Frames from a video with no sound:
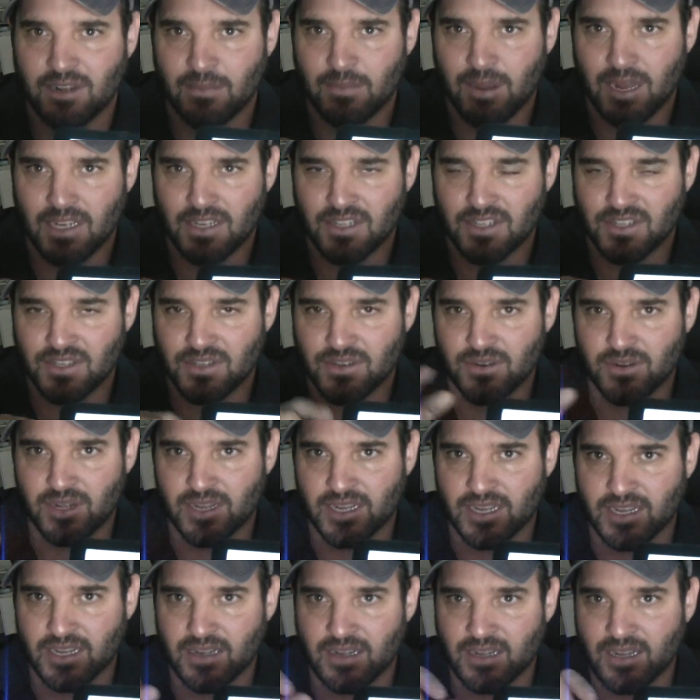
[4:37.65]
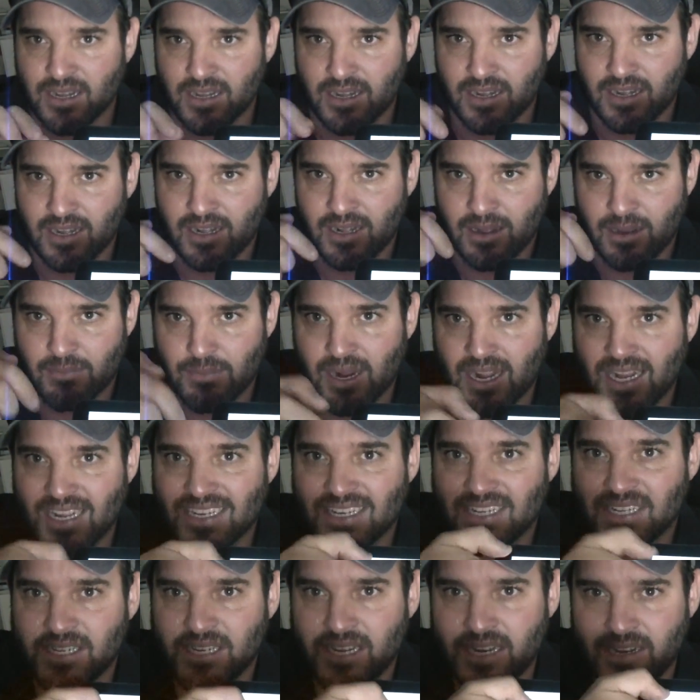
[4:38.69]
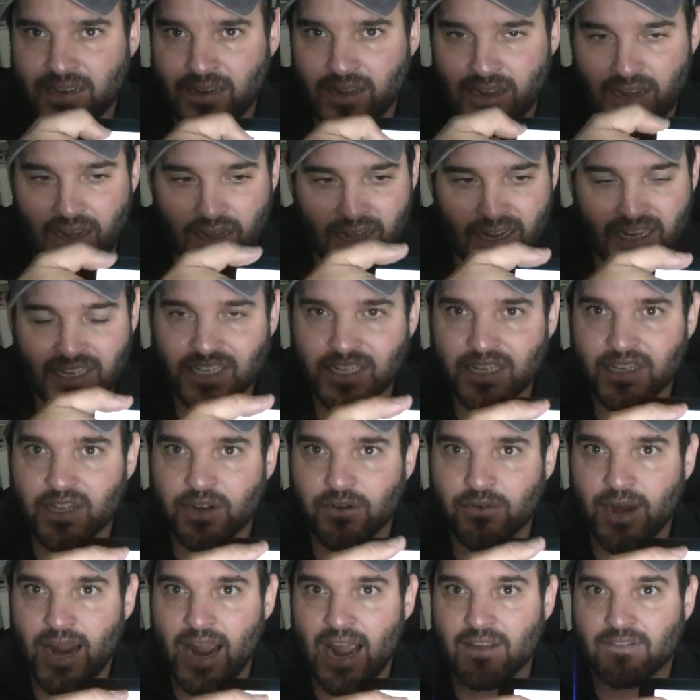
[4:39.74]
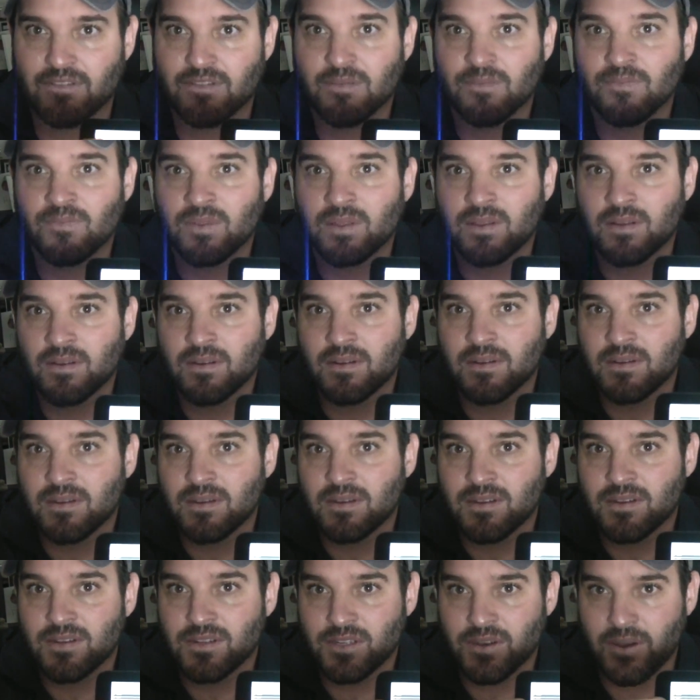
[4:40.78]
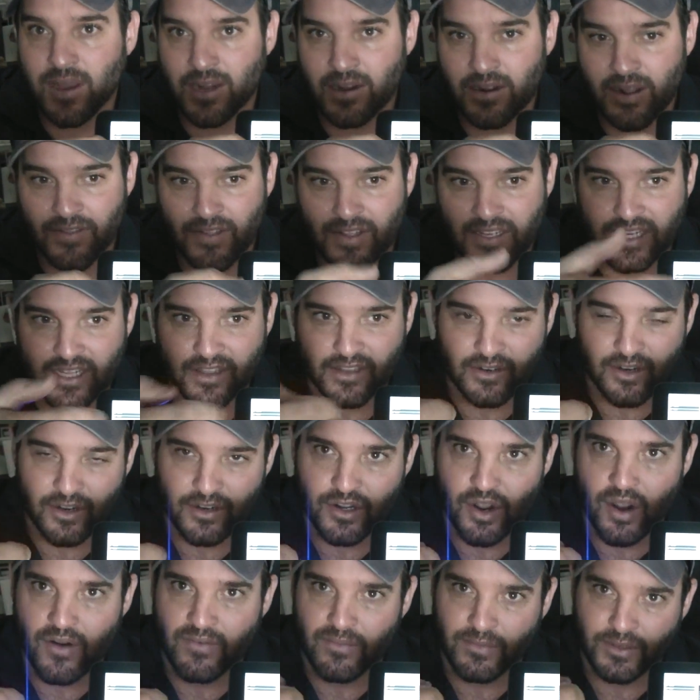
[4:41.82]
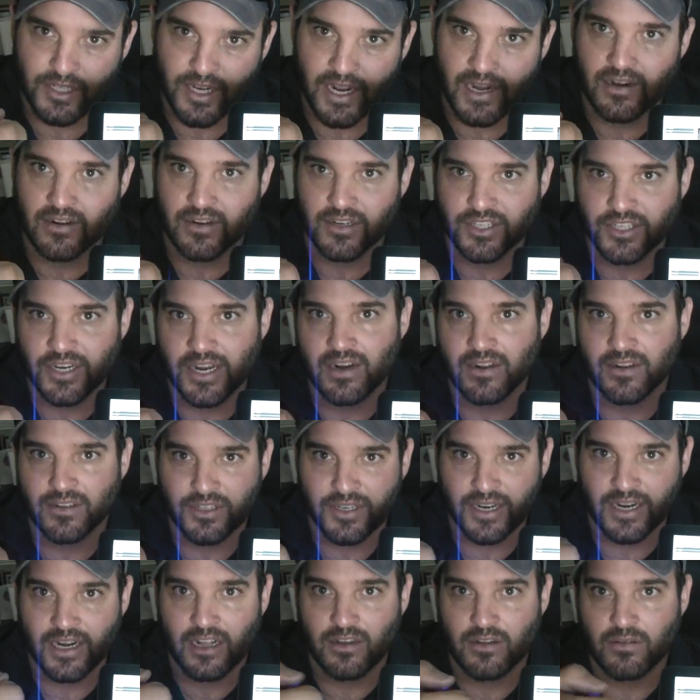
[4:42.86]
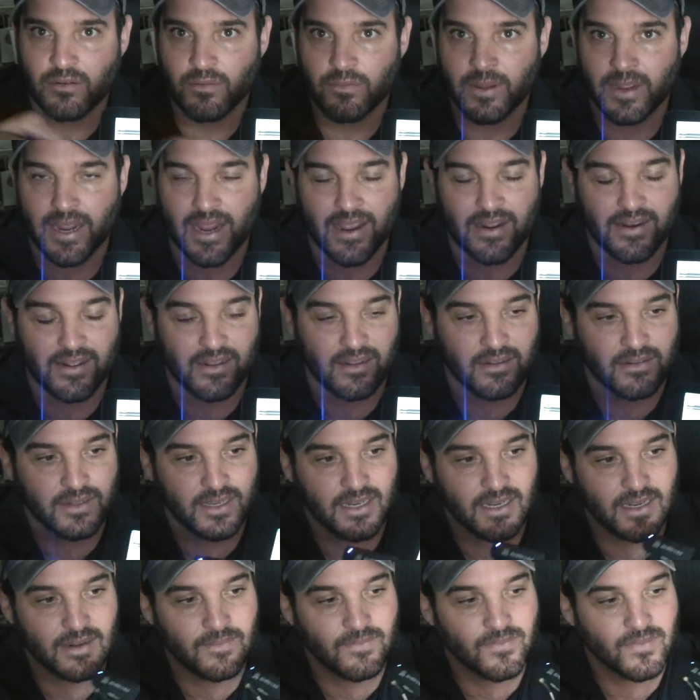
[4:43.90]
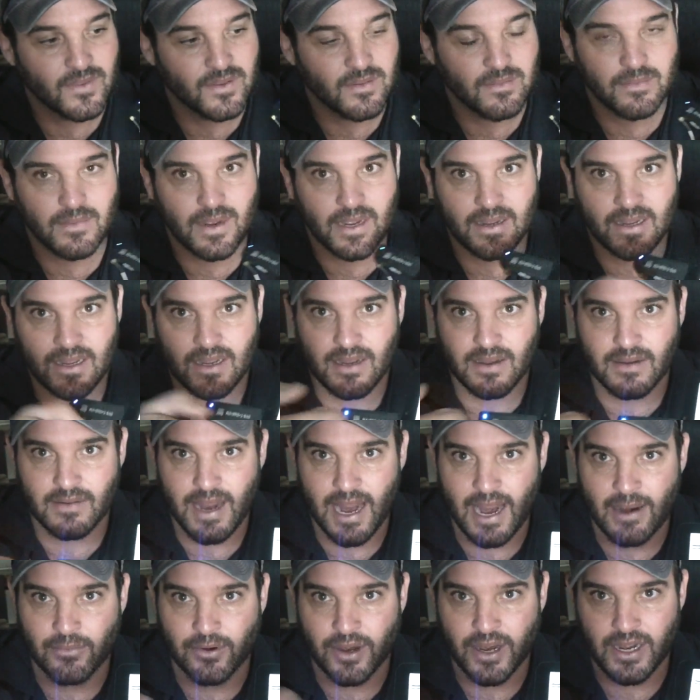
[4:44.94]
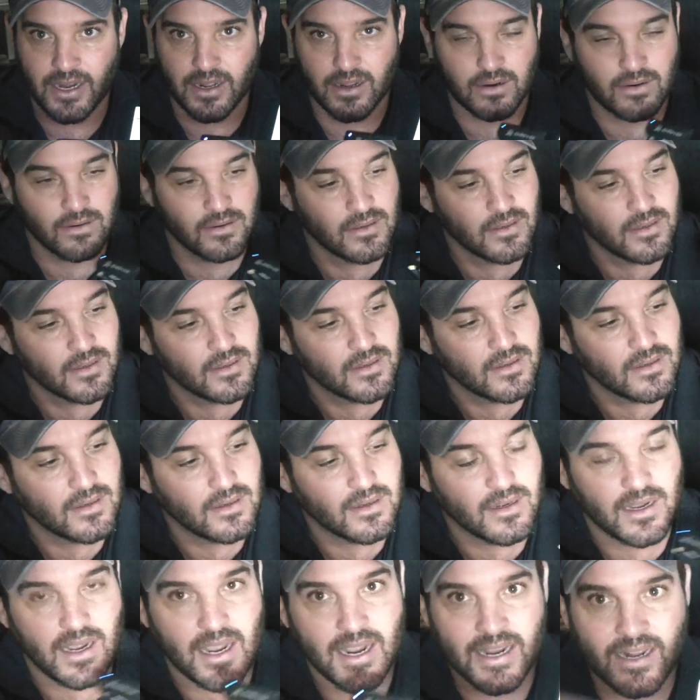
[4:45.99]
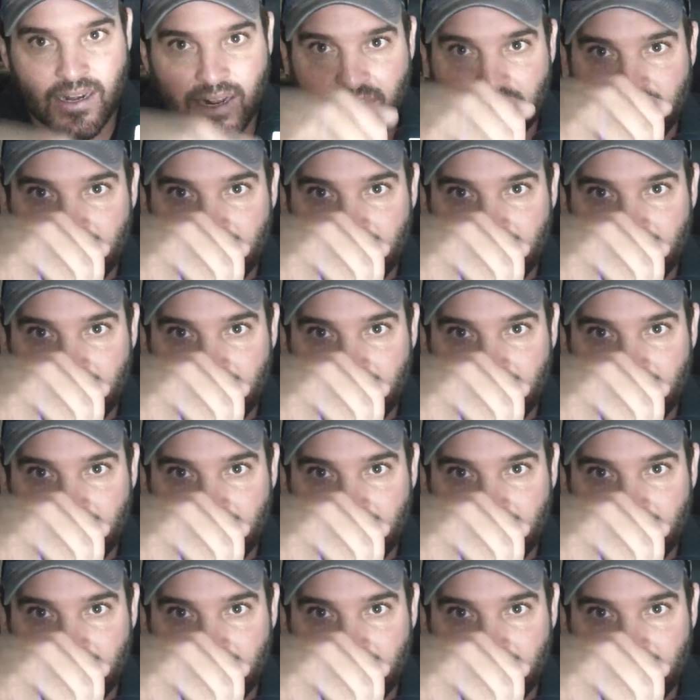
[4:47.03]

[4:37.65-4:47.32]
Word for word: not just doing like a, but I can see now, I can see on the graph. So I don't have to sit there and go from channel to channel and channel with my handheld, uh, my uh, ham radio. I can actually